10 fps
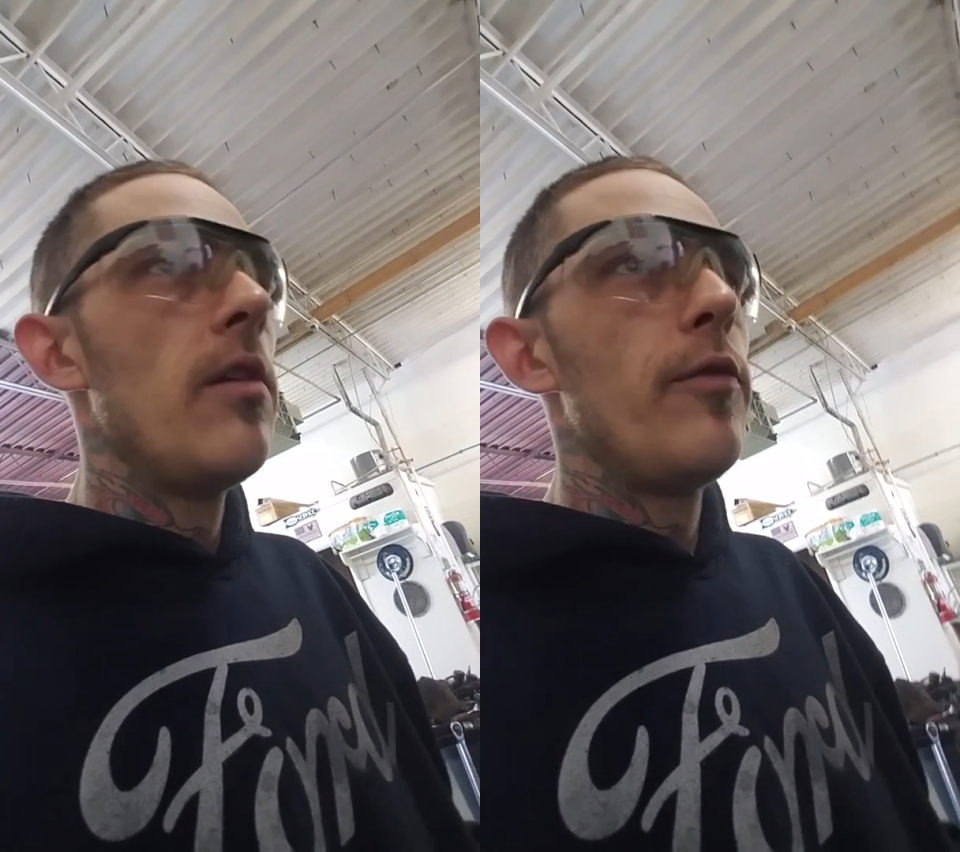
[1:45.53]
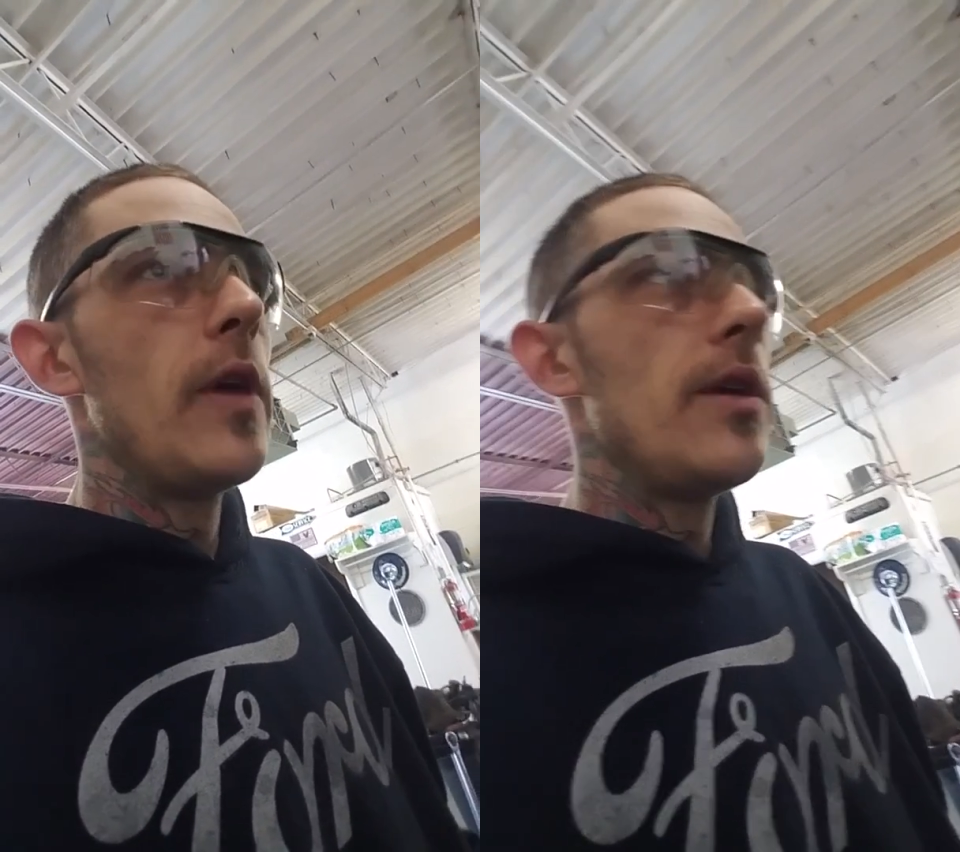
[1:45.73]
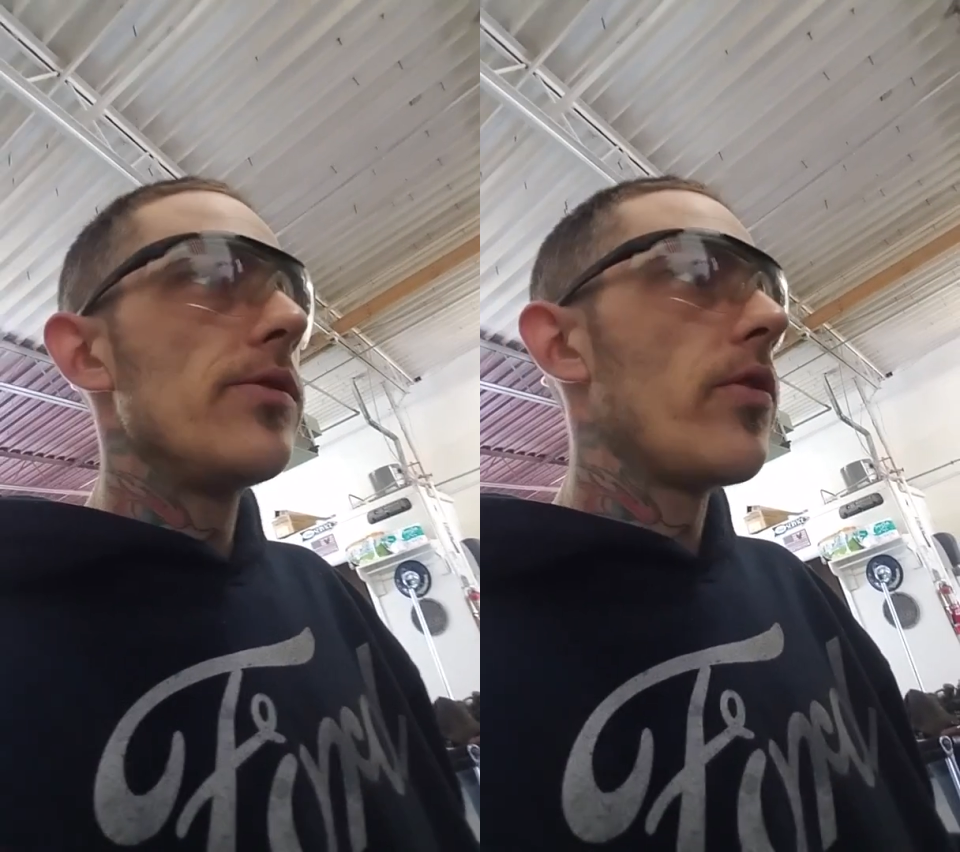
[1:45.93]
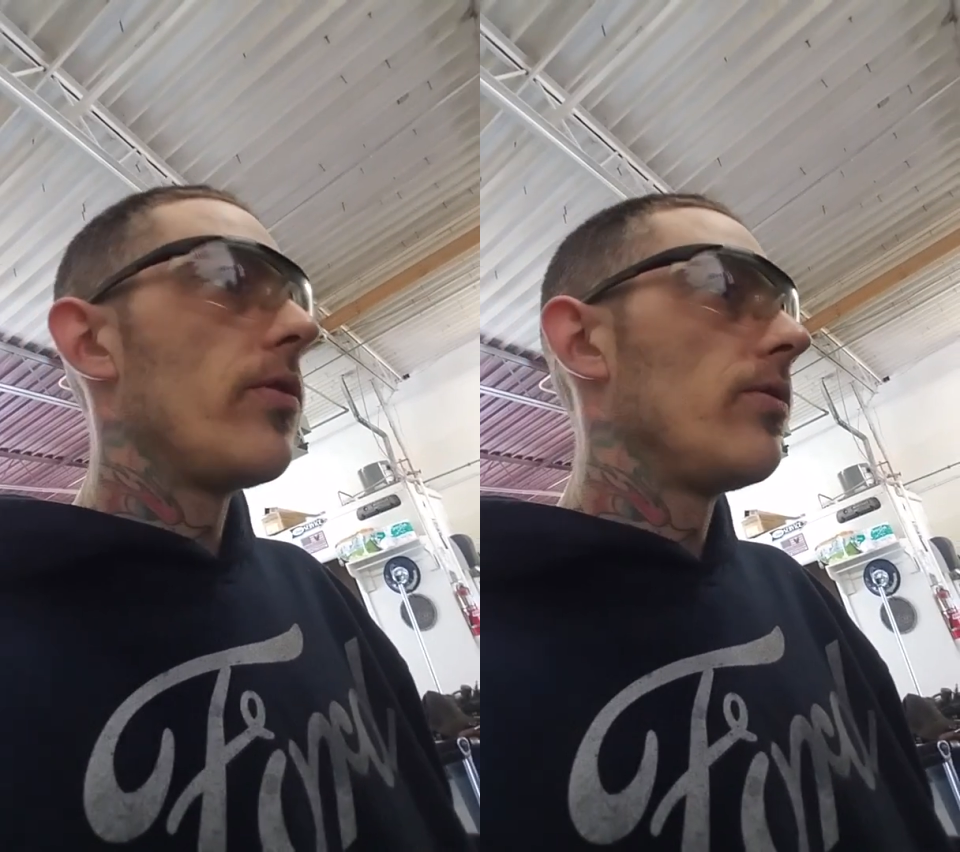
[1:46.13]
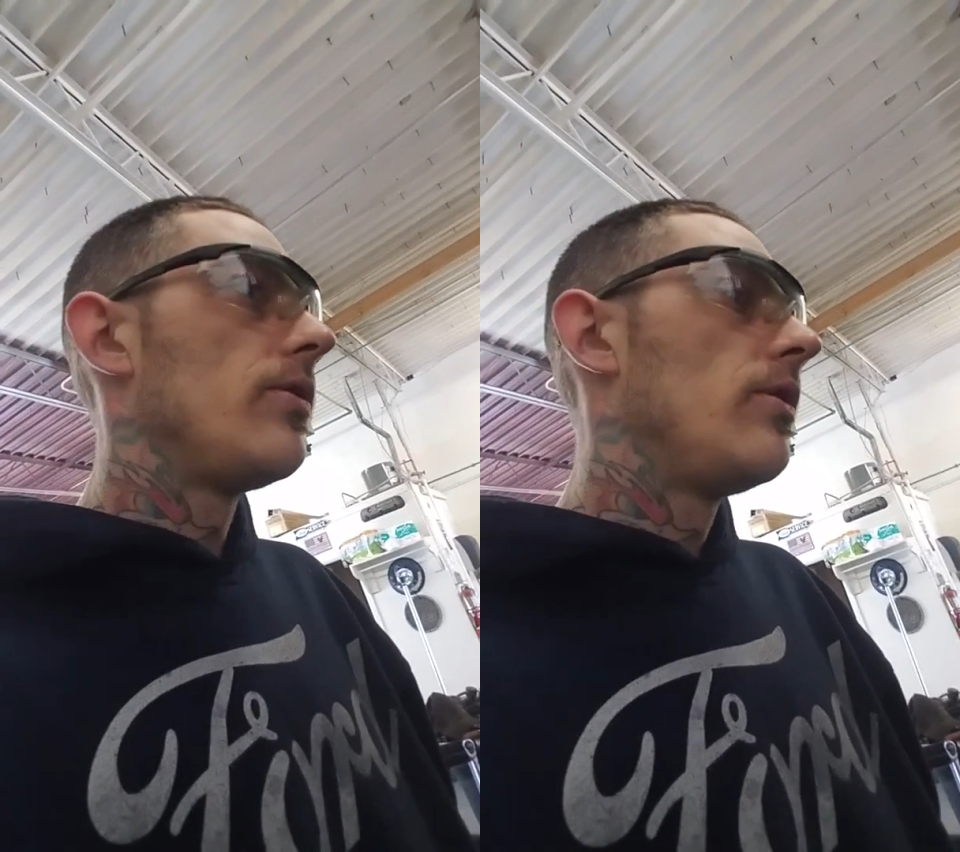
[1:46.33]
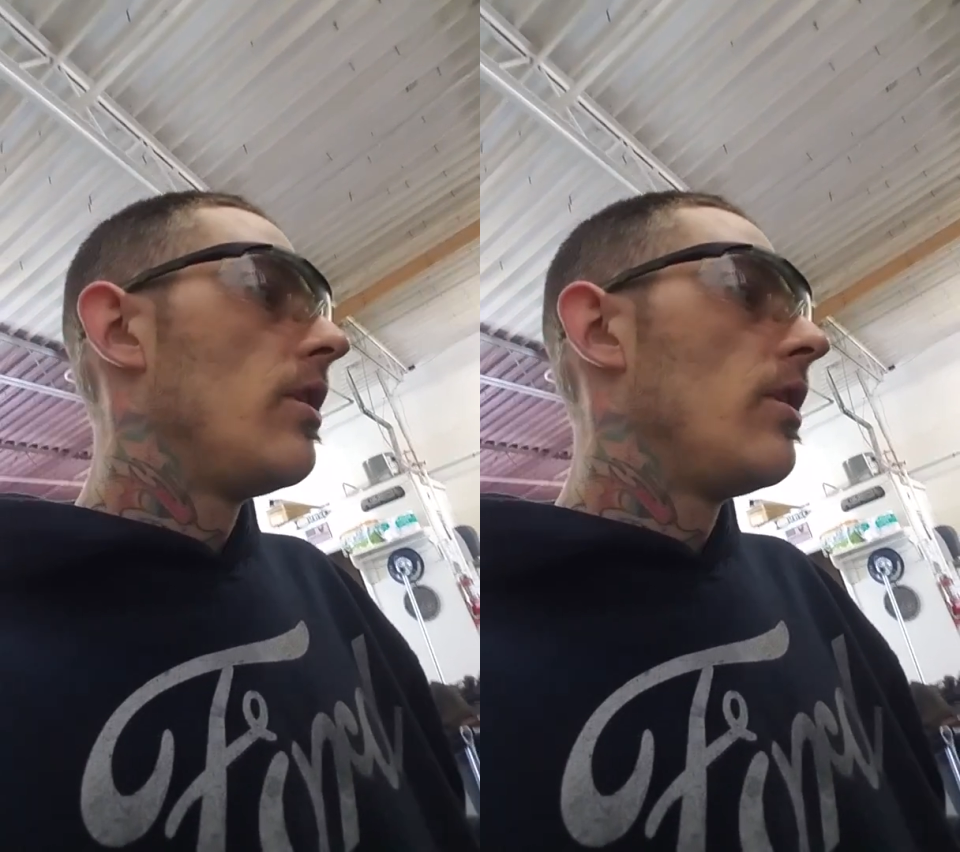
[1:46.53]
phasers,